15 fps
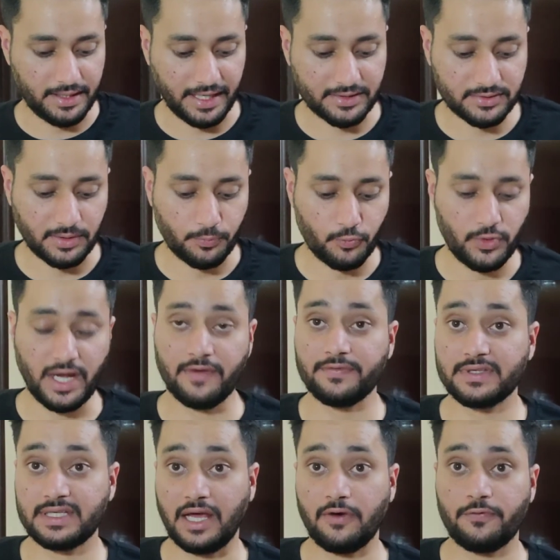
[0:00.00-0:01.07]
Next up we have
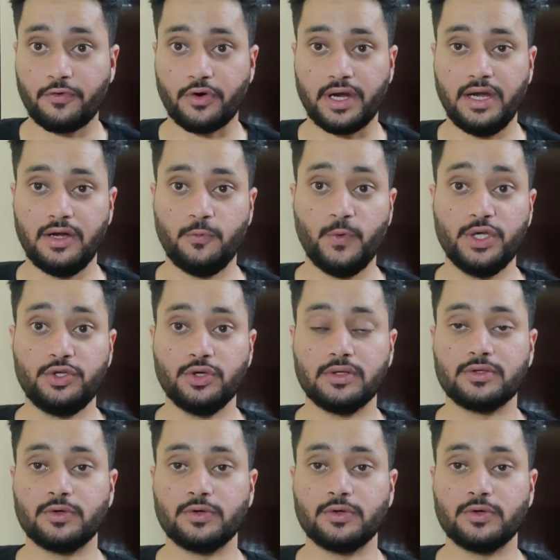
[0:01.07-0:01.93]
self for individual.